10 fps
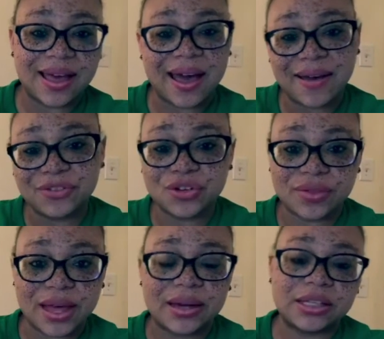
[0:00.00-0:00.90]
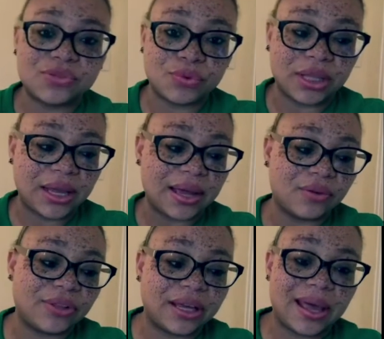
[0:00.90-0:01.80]
After that, it's really kind
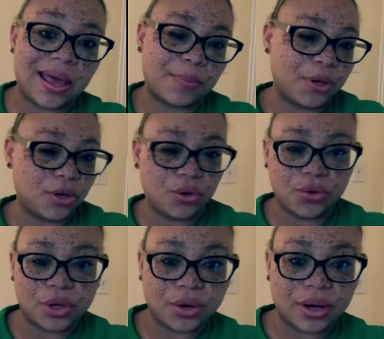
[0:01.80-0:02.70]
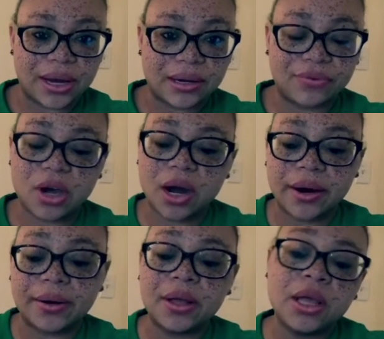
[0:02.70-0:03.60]
of like a Happy New Year kind of
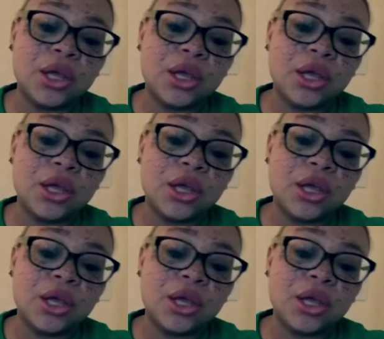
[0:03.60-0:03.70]
card.